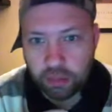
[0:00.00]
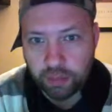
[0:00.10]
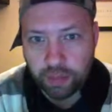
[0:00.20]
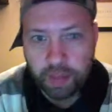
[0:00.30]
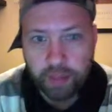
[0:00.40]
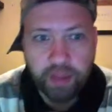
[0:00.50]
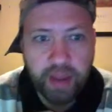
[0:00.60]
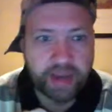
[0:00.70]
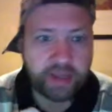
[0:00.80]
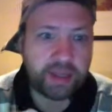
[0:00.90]
the
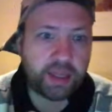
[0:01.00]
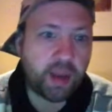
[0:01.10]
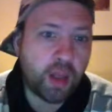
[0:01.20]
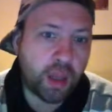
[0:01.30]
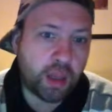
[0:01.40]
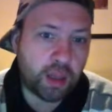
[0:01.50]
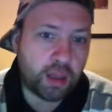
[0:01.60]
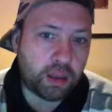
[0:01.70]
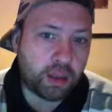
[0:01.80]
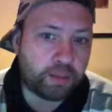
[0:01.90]
basic
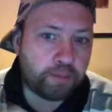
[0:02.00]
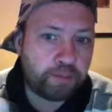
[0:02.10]
um,